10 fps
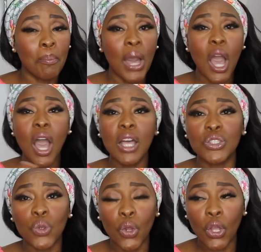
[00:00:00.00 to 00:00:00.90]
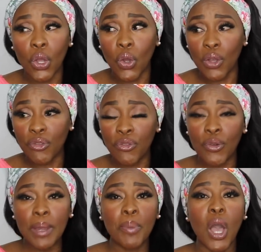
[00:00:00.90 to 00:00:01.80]
pass or a
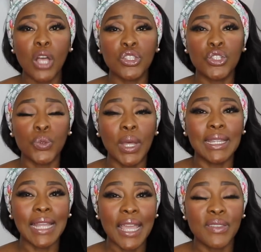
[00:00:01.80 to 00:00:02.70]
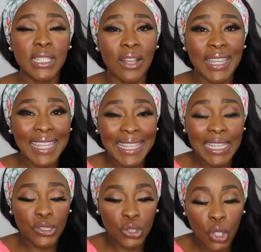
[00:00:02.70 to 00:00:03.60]
free pass to a lifestyle he
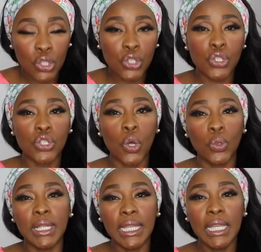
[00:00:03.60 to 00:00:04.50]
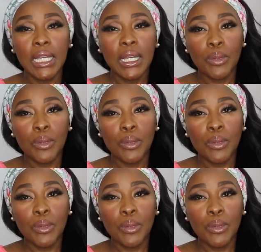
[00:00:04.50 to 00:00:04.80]
cannot solely